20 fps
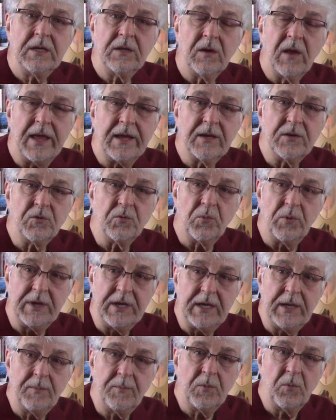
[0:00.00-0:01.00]
like a
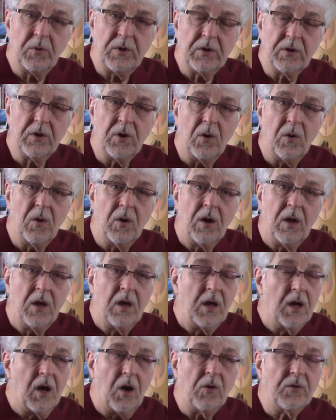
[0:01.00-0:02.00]
dream where you go,
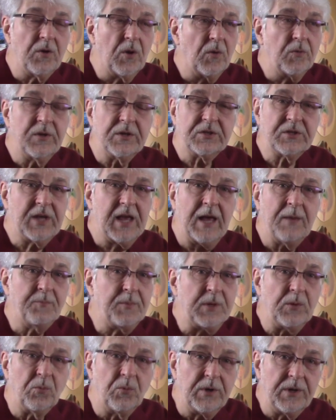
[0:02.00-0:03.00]
oh no, this can't
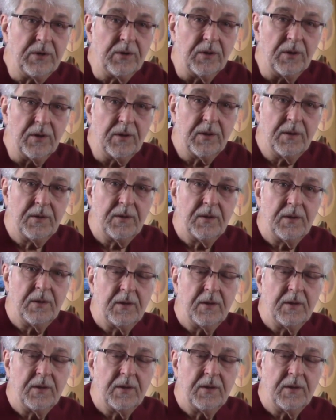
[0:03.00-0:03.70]
be real.